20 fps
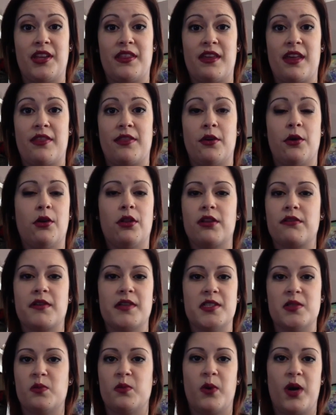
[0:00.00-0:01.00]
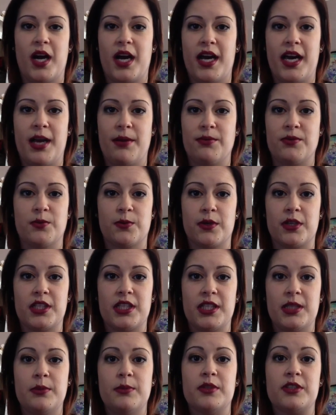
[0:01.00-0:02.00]
that the only reason why I was
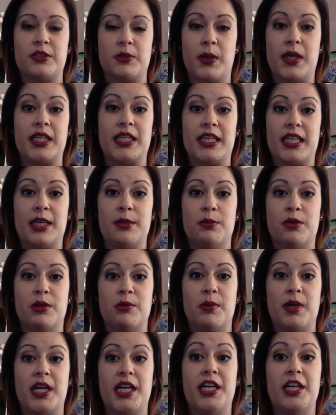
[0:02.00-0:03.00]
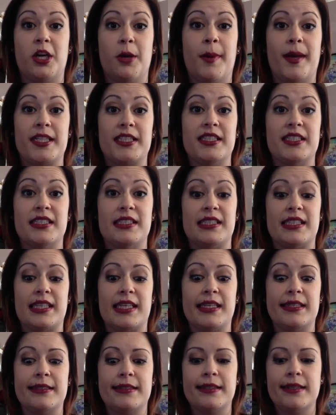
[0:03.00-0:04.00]
working was so I can get more money to go back to Disneyland.